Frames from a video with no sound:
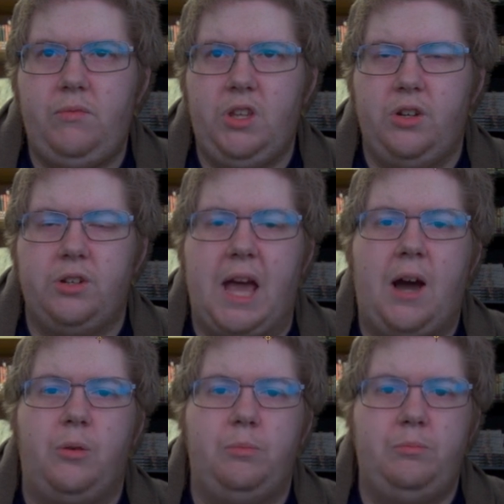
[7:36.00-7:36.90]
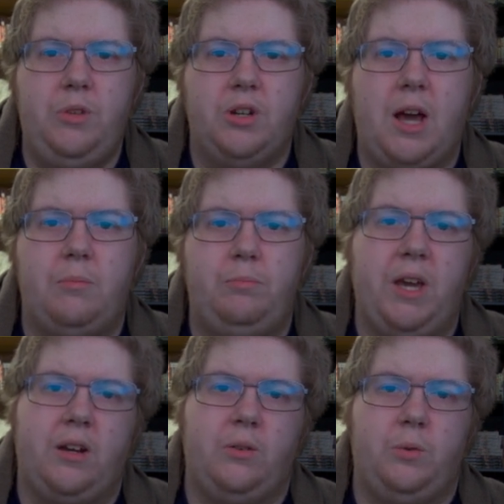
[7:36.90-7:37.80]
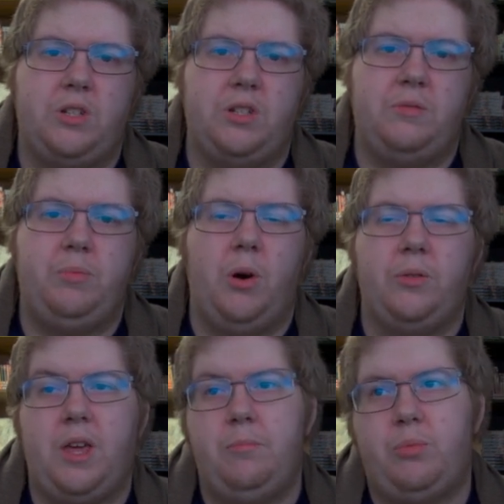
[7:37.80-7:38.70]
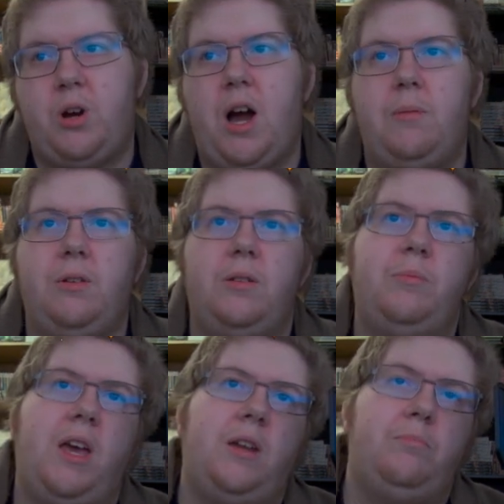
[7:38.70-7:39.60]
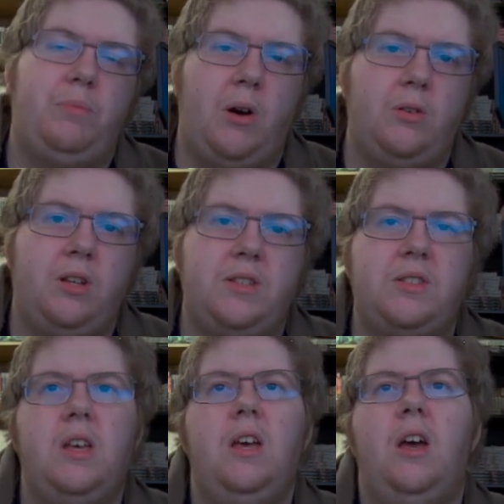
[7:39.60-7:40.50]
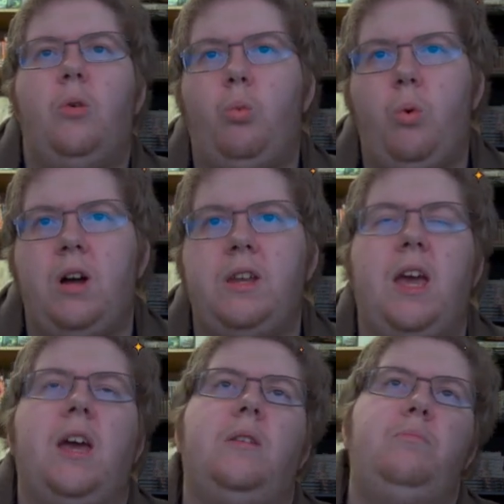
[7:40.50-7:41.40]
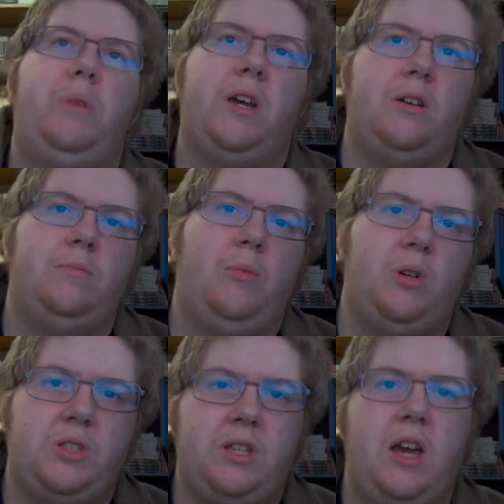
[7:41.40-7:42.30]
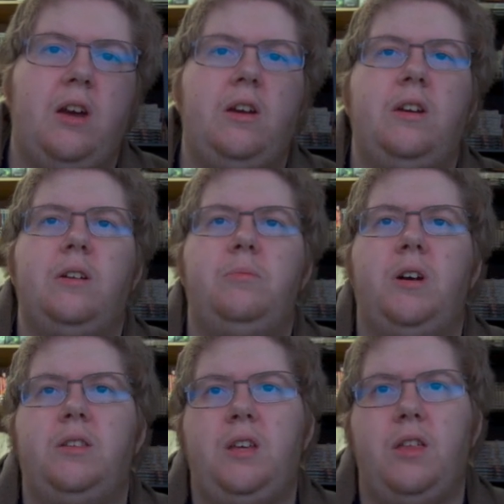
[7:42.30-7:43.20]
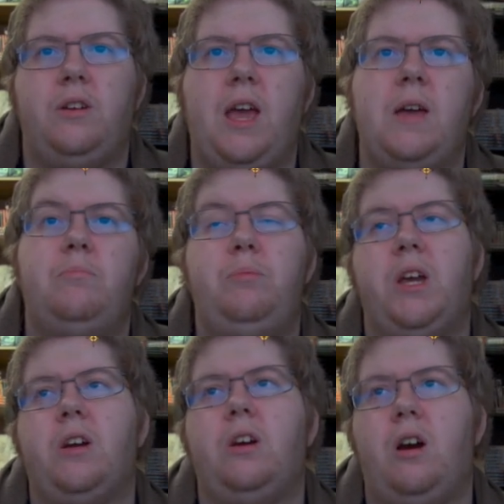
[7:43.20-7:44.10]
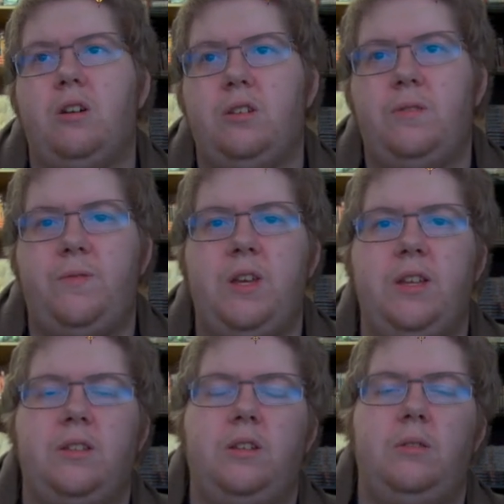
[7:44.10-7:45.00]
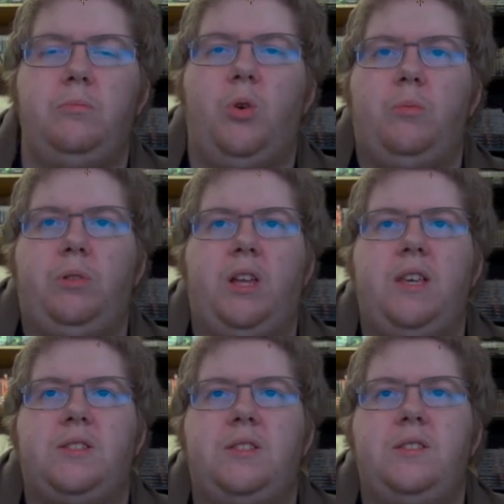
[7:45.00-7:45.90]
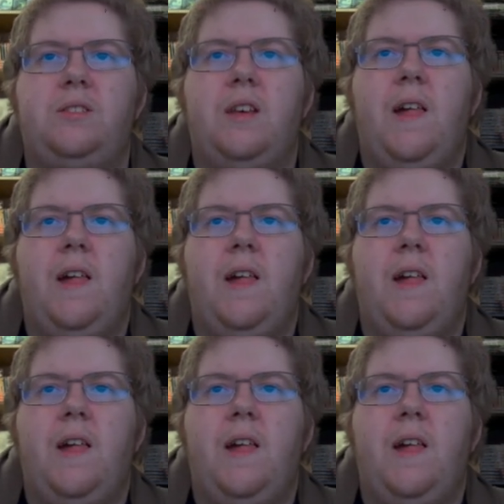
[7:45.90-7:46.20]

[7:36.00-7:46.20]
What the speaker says: you're now bigger, which is both a problem and a bonus. One hand, bigger, more scarier, but on the other hand, bigger, harder to fit into more places.